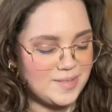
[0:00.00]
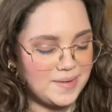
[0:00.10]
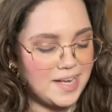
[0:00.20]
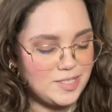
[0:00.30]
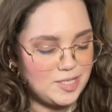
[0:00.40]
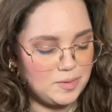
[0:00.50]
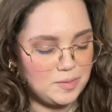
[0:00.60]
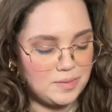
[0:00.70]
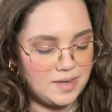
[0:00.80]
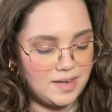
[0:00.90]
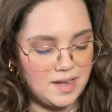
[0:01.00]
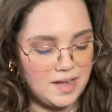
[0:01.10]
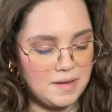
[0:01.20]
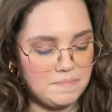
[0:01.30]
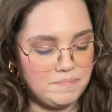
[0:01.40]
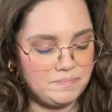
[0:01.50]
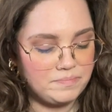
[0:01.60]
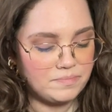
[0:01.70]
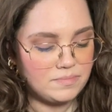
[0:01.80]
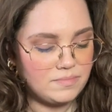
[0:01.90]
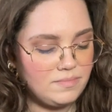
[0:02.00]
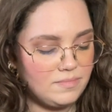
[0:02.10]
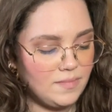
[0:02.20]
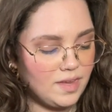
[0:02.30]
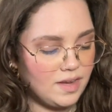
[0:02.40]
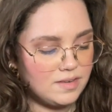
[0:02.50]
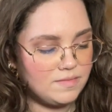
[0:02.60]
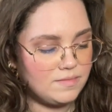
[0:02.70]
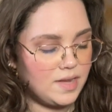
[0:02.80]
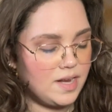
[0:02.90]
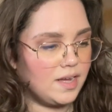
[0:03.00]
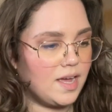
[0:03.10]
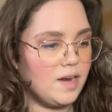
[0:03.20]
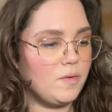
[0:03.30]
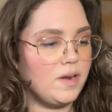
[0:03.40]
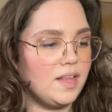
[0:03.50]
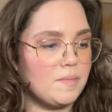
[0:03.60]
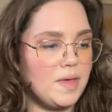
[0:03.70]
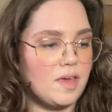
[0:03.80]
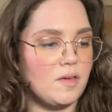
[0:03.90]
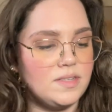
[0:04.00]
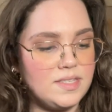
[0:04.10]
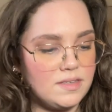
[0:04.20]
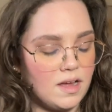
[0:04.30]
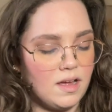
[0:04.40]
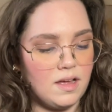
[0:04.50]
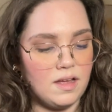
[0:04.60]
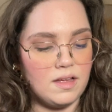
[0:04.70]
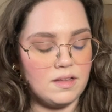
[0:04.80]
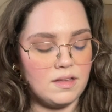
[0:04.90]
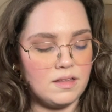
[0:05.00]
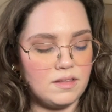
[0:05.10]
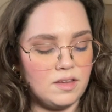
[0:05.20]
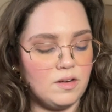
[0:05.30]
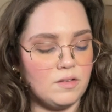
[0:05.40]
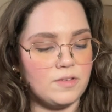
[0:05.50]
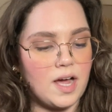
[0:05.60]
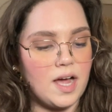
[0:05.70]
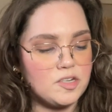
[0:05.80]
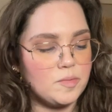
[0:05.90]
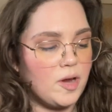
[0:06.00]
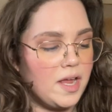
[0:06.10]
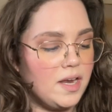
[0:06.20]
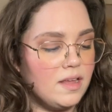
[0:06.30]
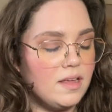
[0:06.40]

so I got two. Um, and I kind of want to like make, uh, you know, focaccia bread